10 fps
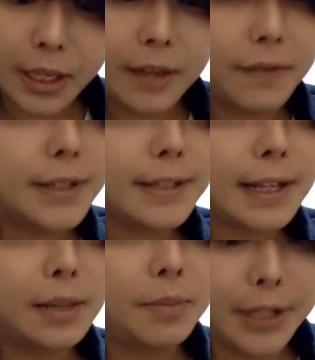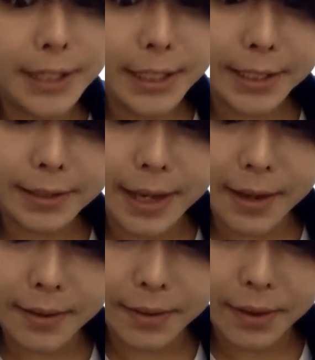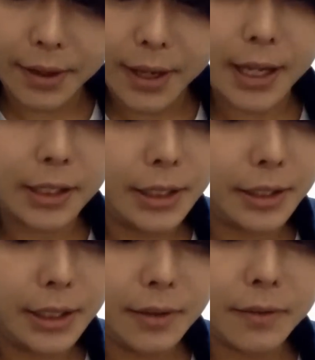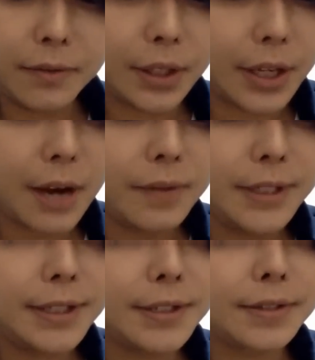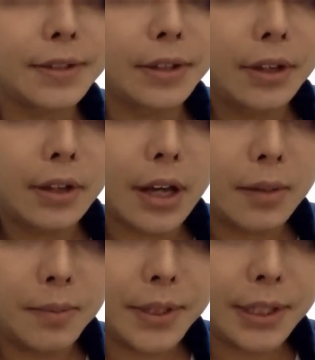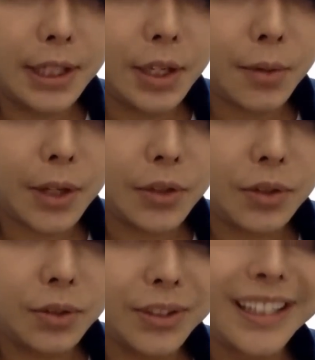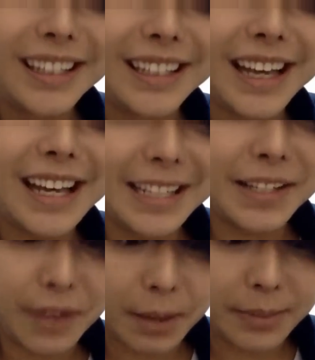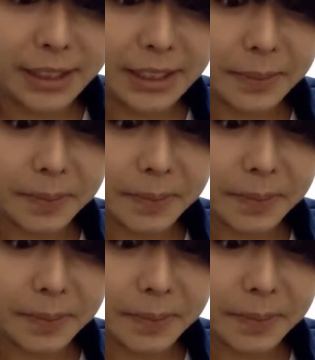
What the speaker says: even celebrating his death and hurling vulgarities at Mr. Lee Kuan Yew and his family.